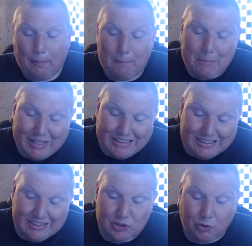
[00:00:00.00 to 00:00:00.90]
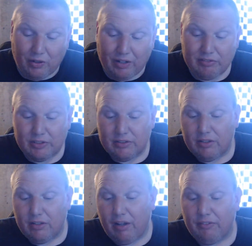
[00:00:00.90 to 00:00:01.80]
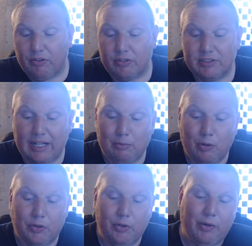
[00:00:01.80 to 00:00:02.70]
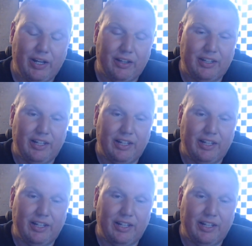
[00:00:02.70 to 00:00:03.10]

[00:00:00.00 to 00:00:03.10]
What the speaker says: Misses. Jordan Oliver is able to hit